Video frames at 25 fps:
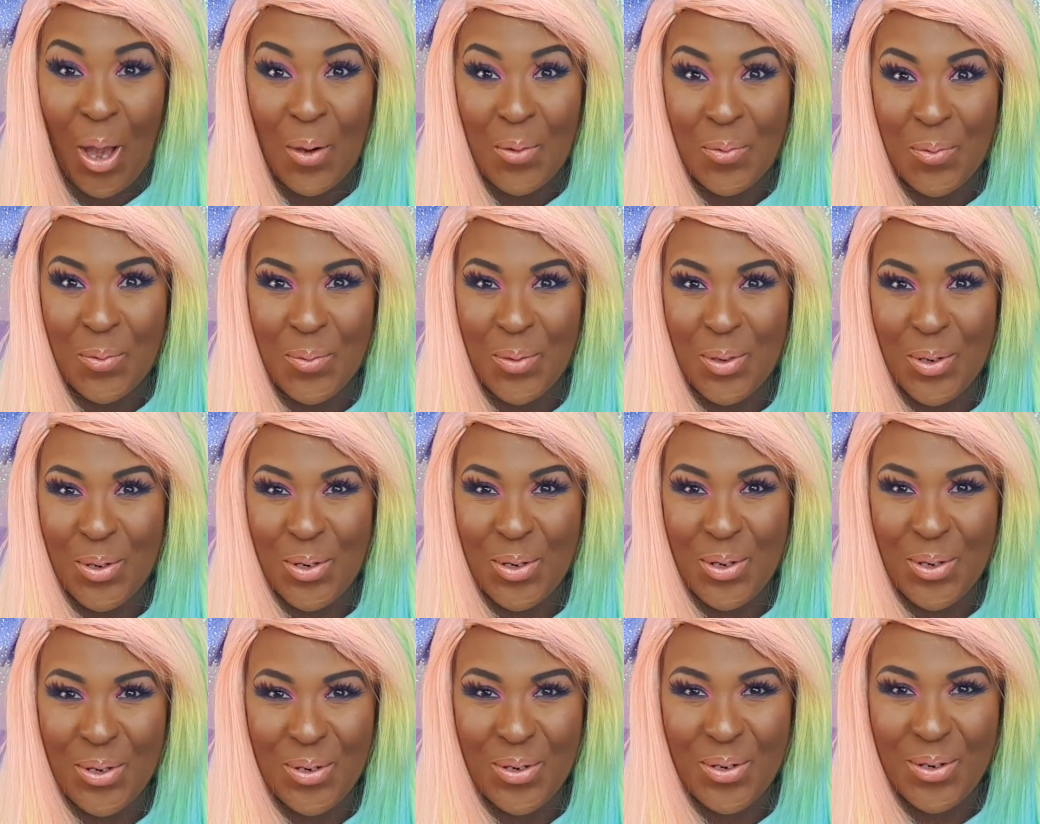
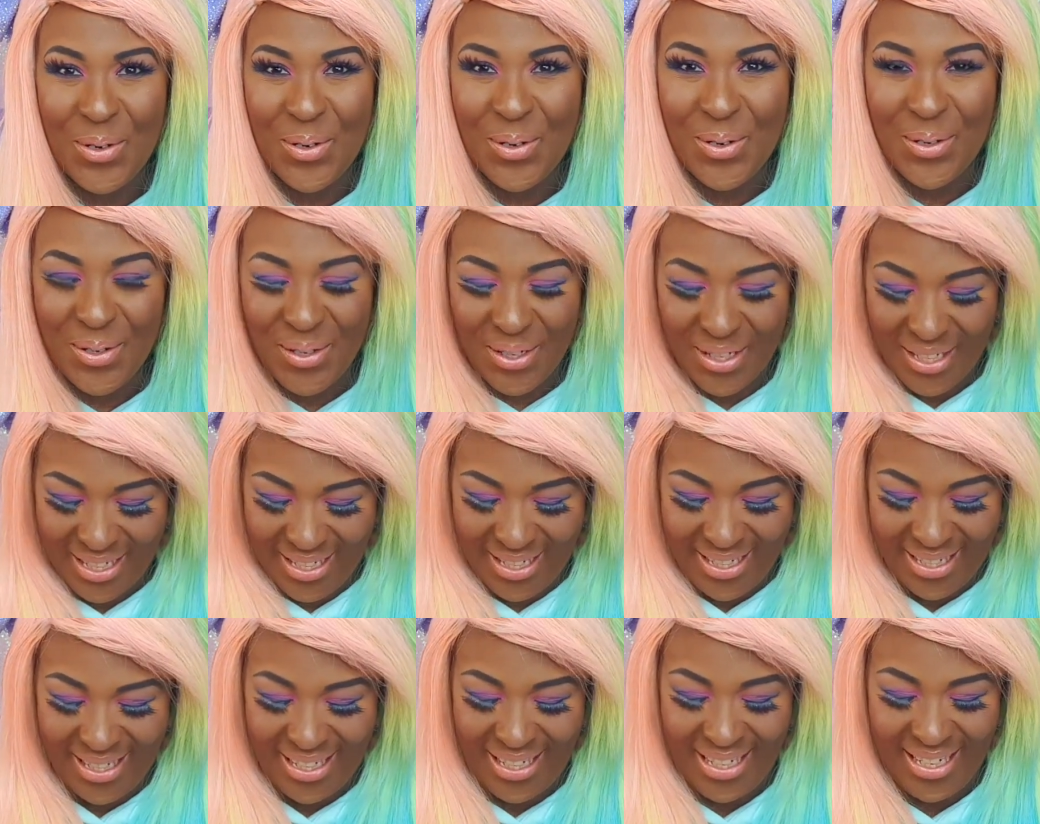Woo!
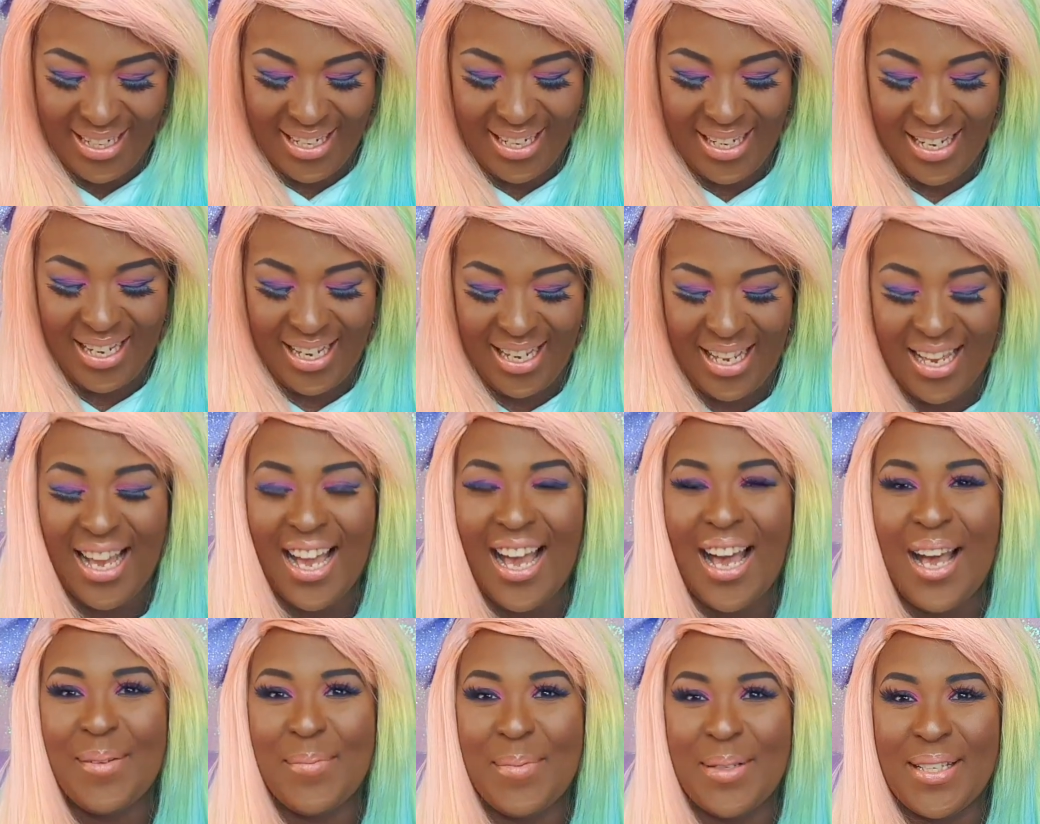
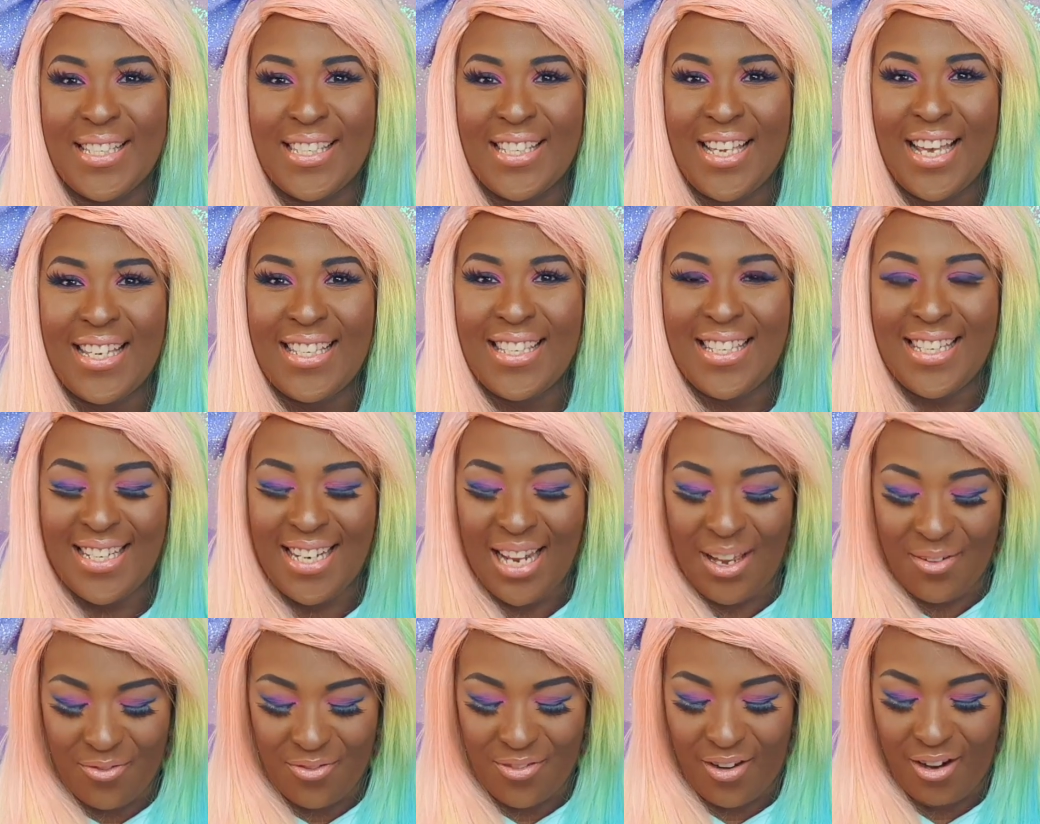I'm excited.
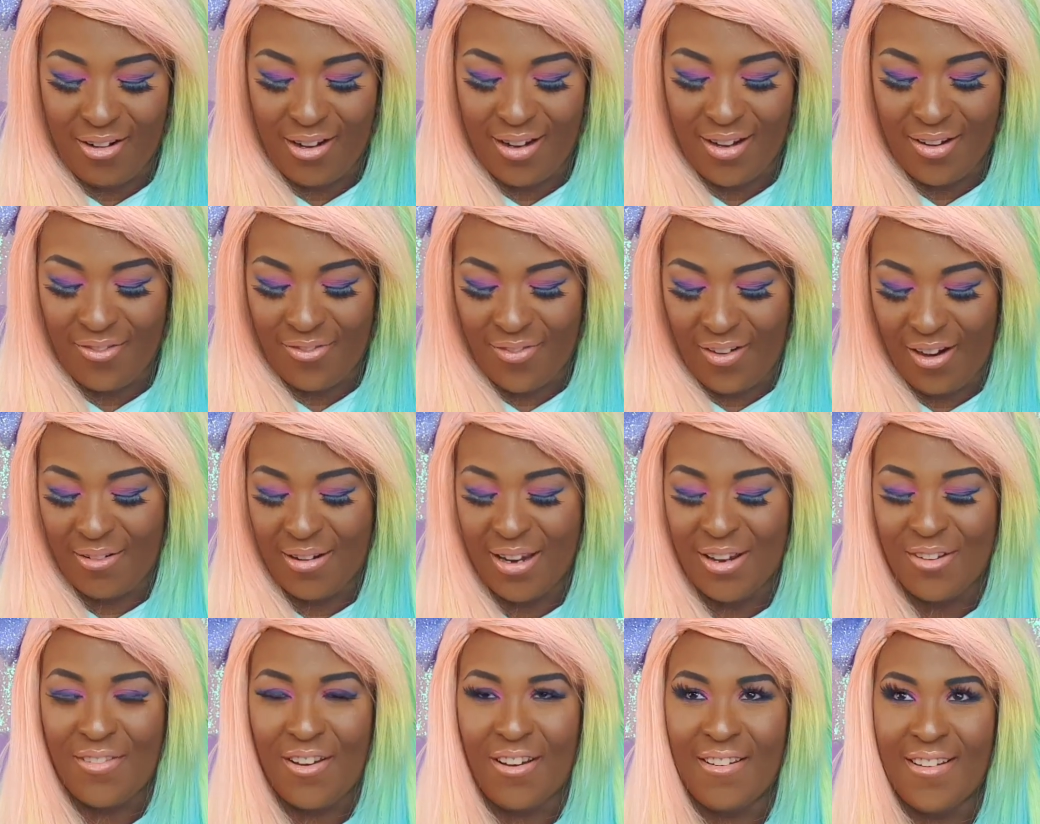I'm very,
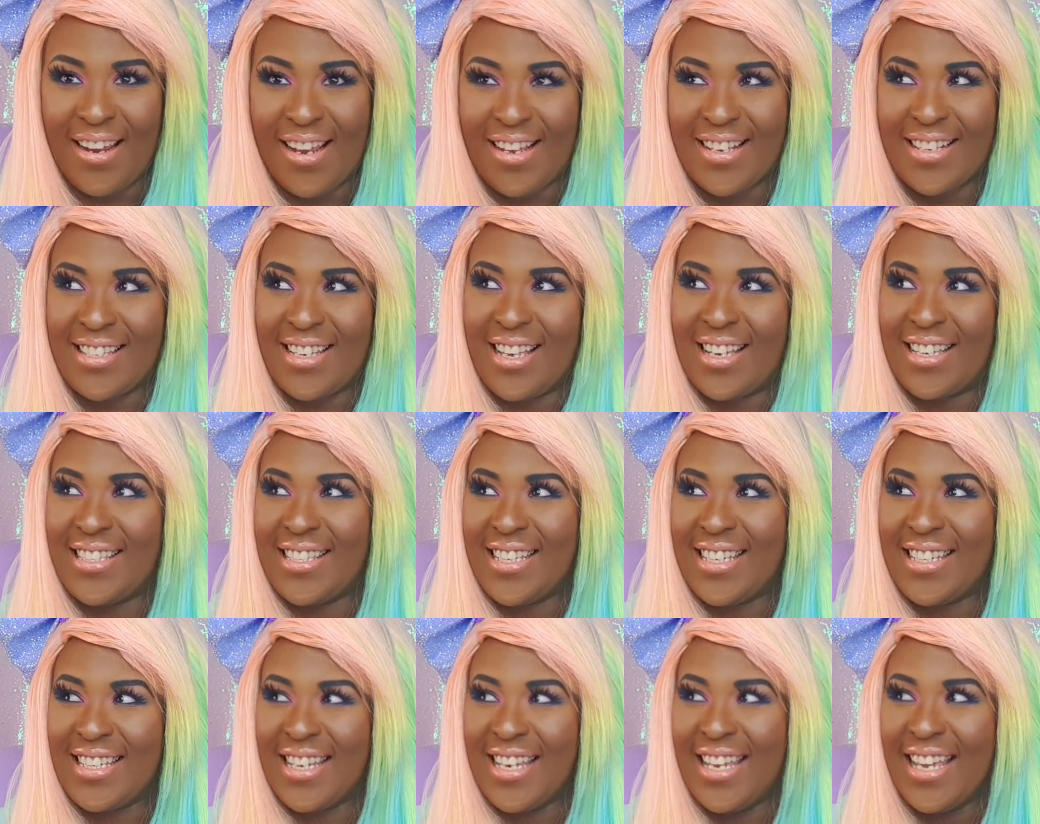very, very
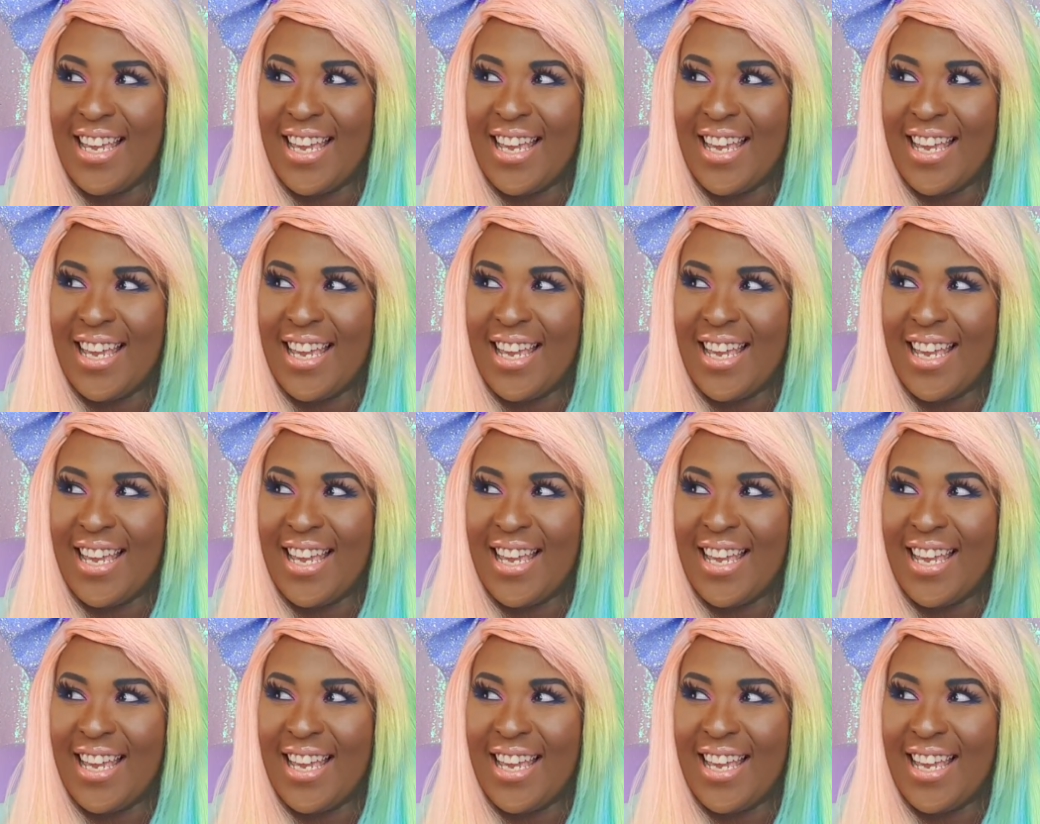excited.